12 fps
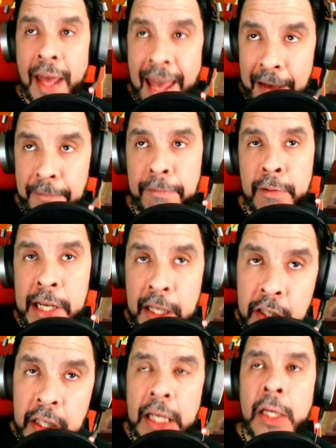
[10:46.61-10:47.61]
every
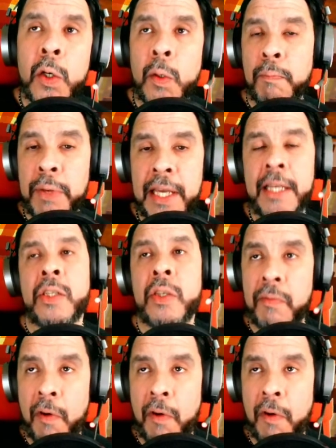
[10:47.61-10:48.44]
single piece of